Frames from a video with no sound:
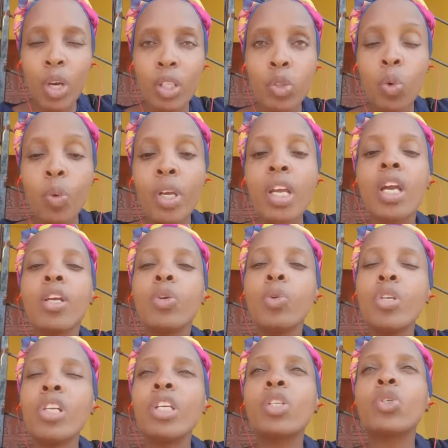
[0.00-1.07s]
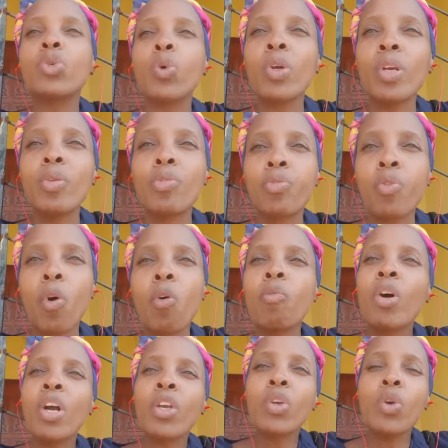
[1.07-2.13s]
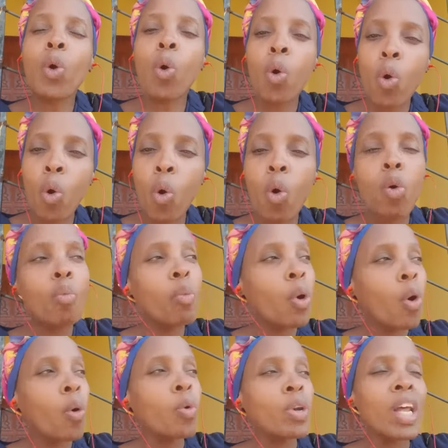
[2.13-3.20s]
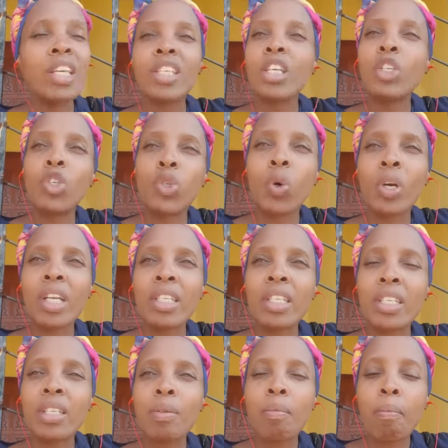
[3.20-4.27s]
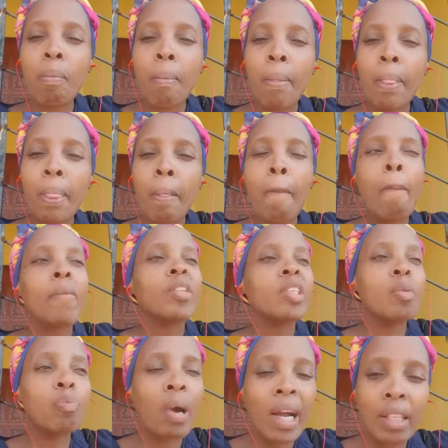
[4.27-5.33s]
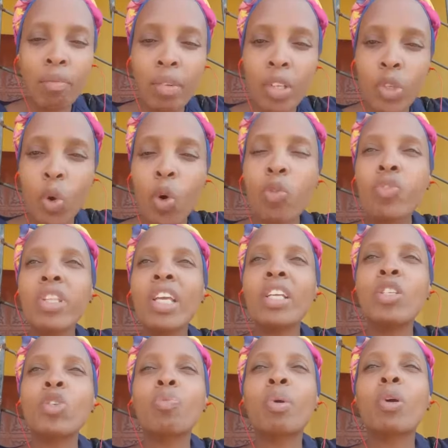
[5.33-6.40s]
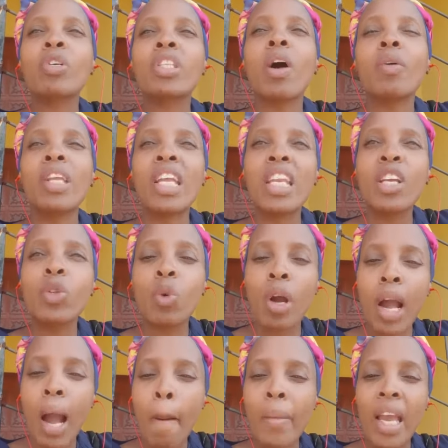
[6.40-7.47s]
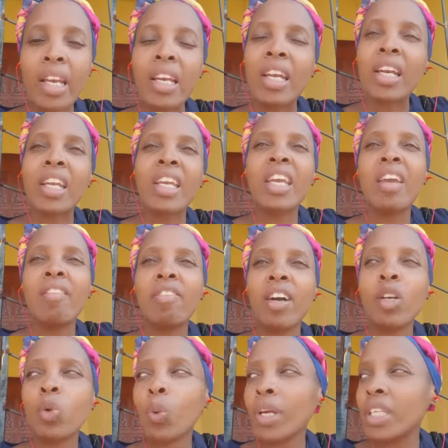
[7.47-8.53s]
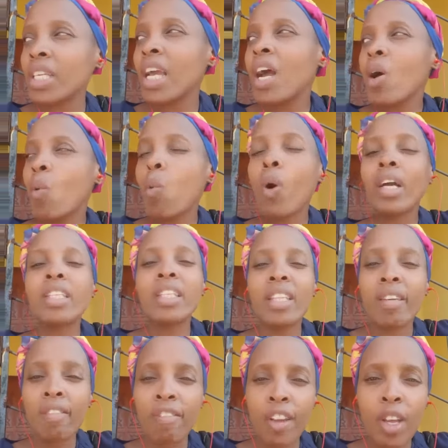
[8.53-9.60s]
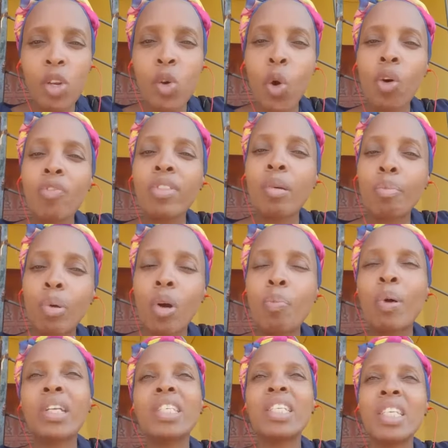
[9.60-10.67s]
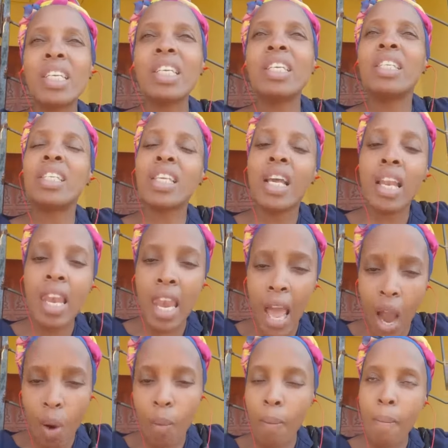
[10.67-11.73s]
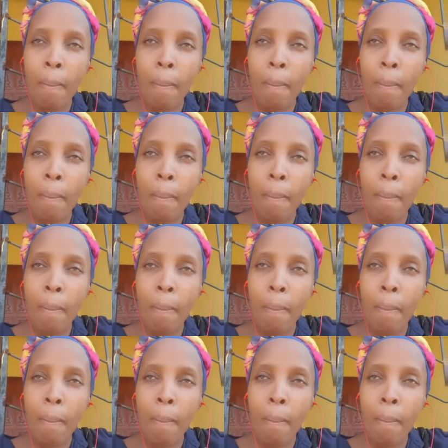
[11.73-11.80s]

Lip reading: you are doing, you need to inform your homeowner's insurance department of the insurance, because now they need to come and reevaluate what the value of the property is now.